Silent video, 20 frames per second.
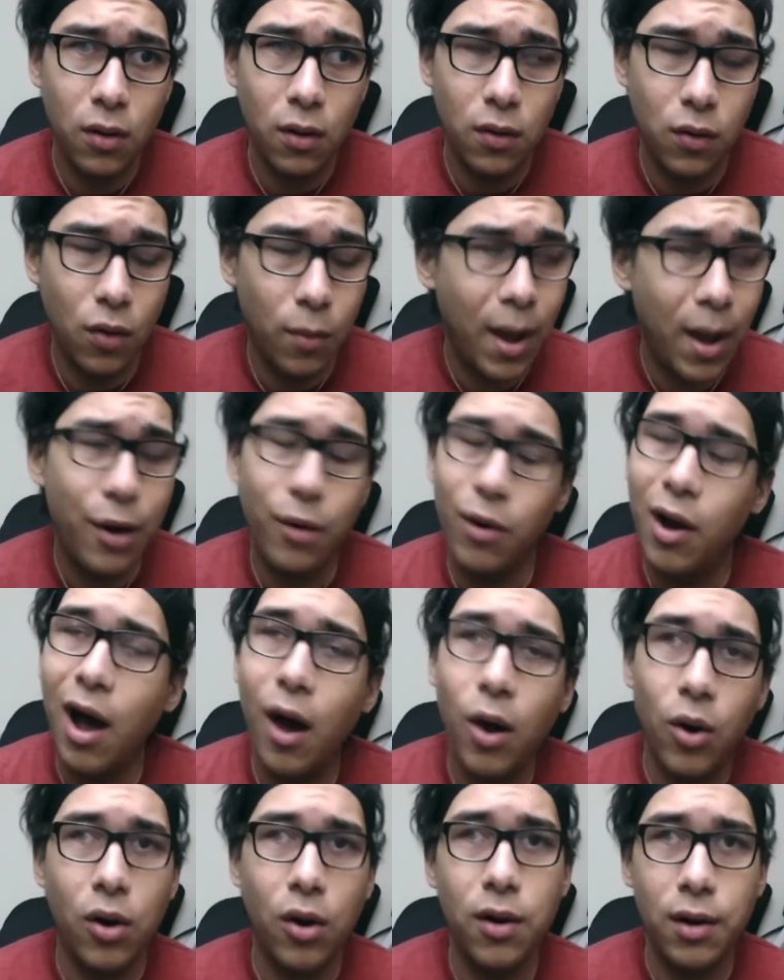no matter how
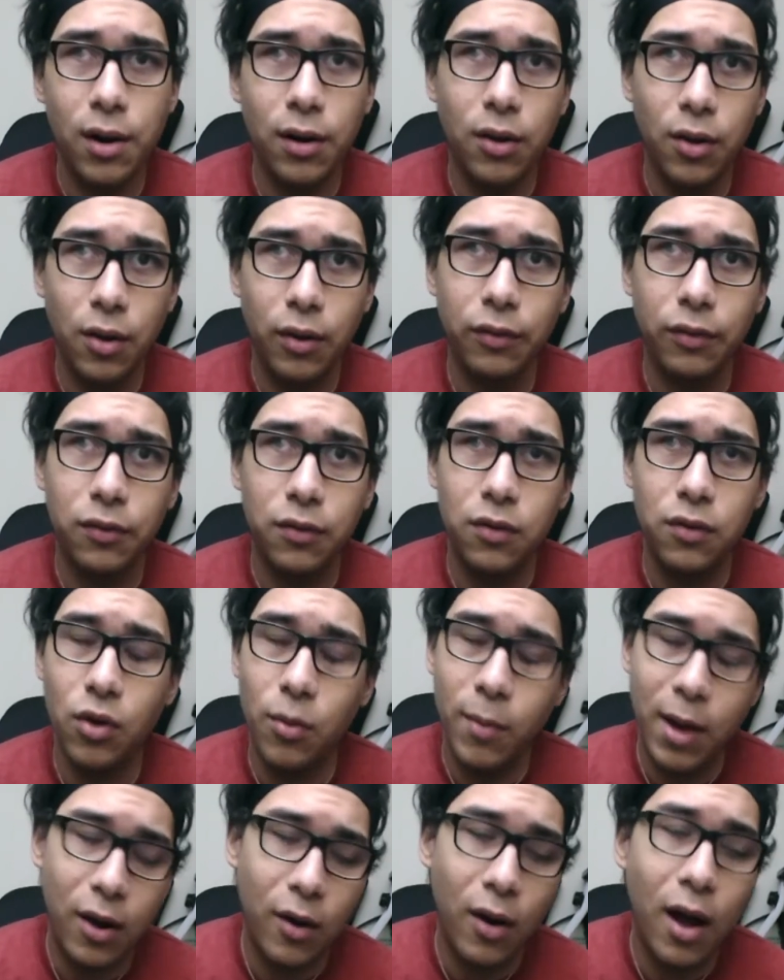hard it looks, no
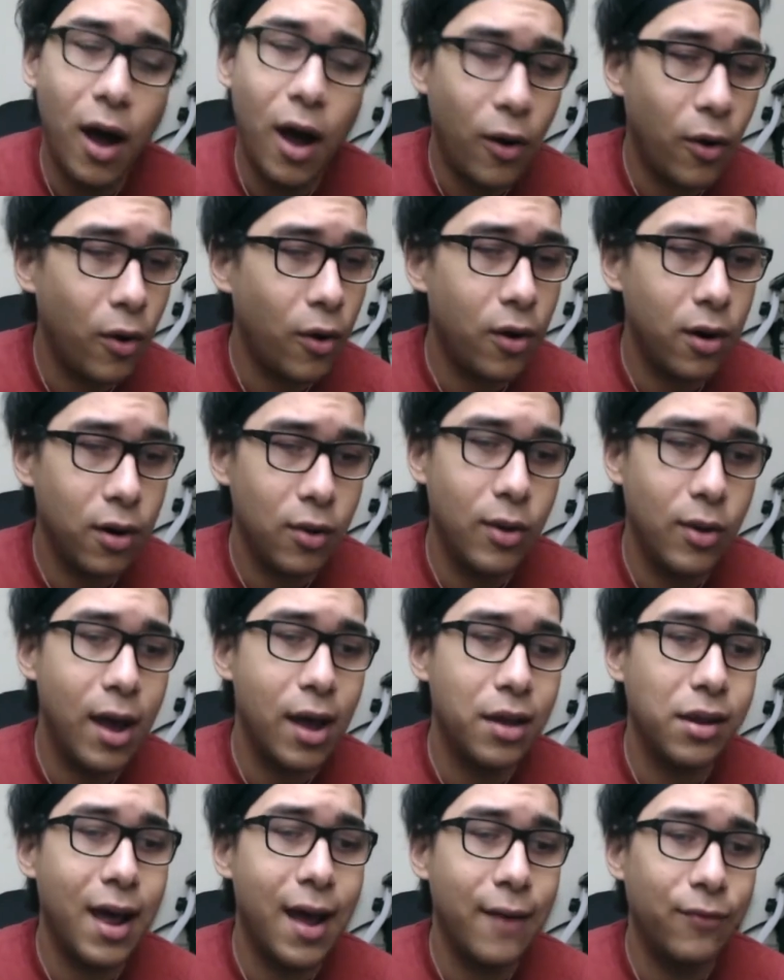matter how hard you guys
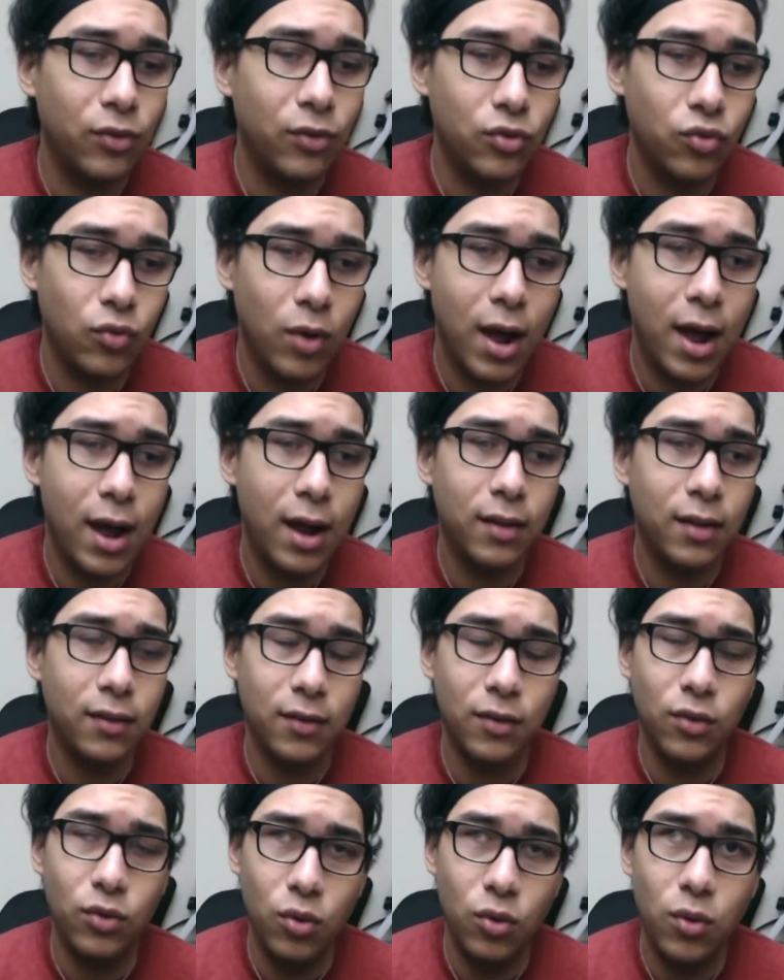have to try to
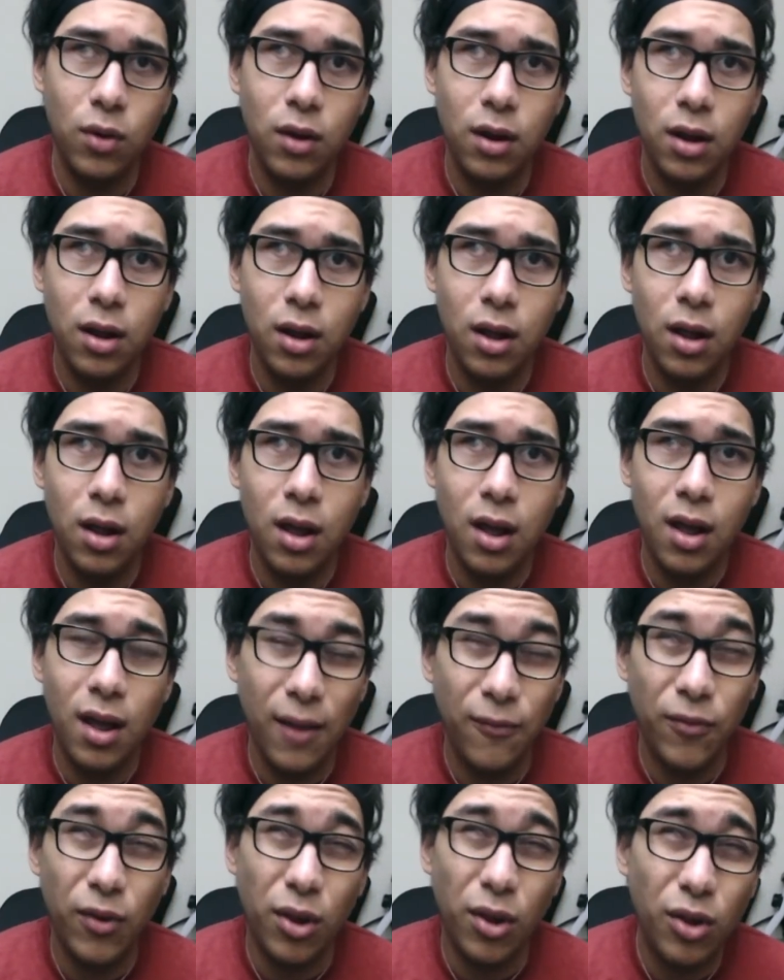do it,
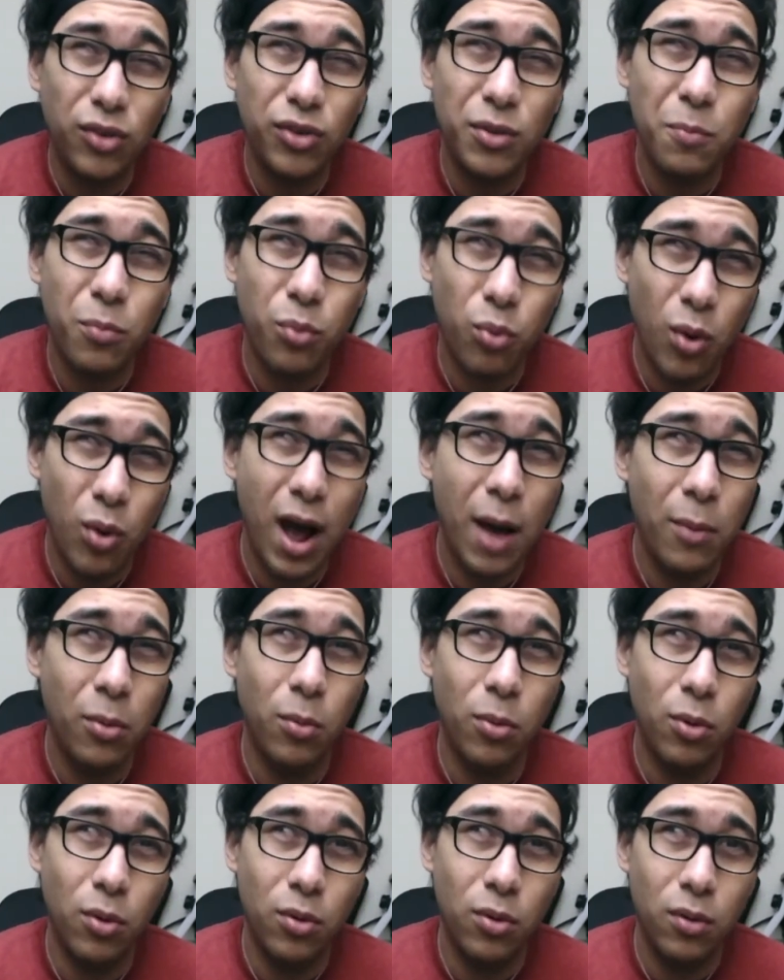if it looks
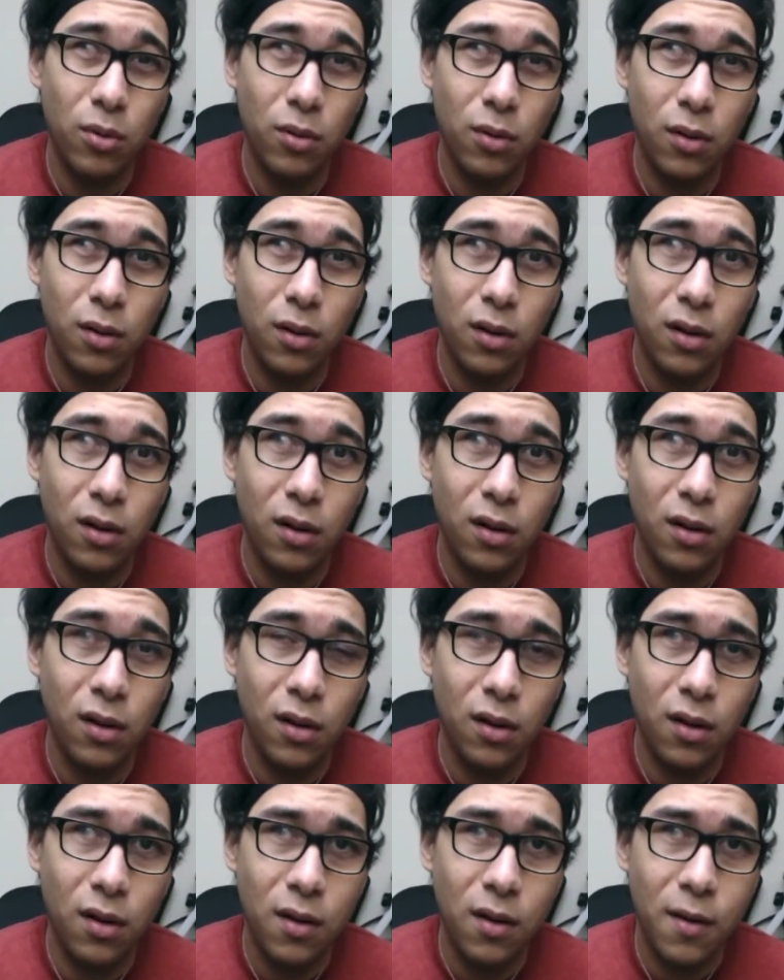improbable,
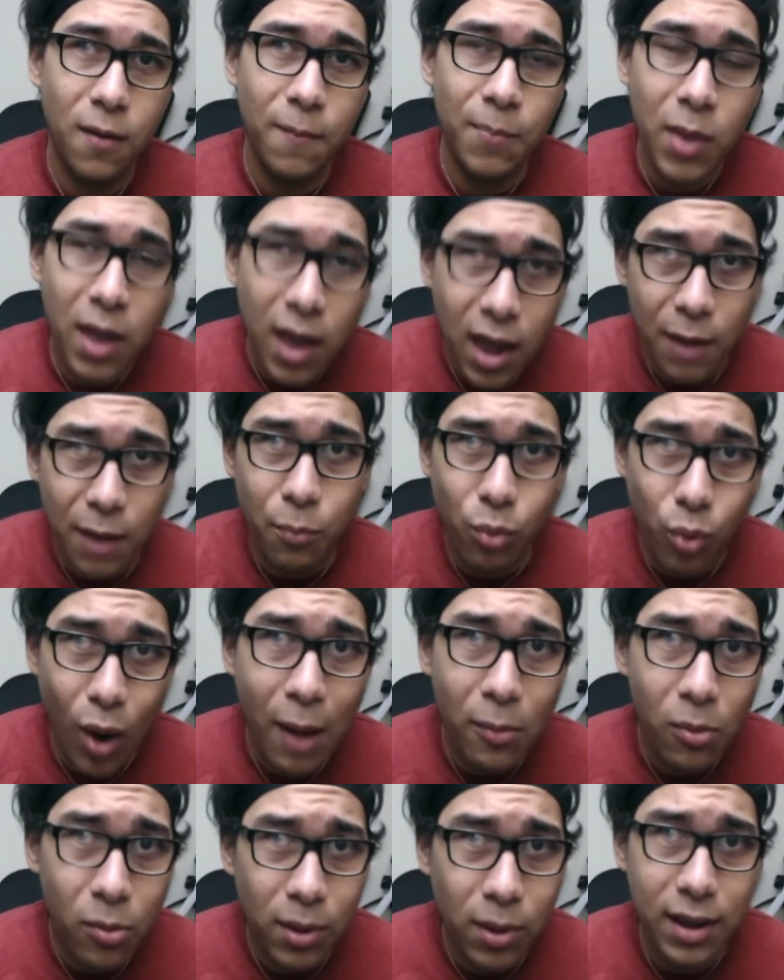it
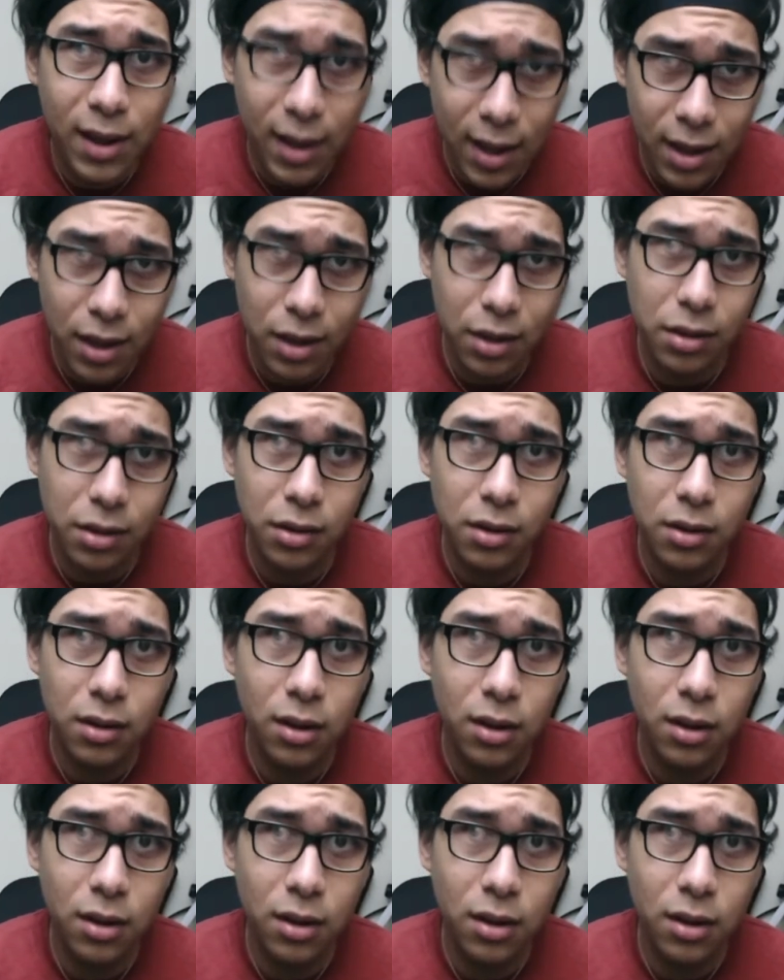probably is.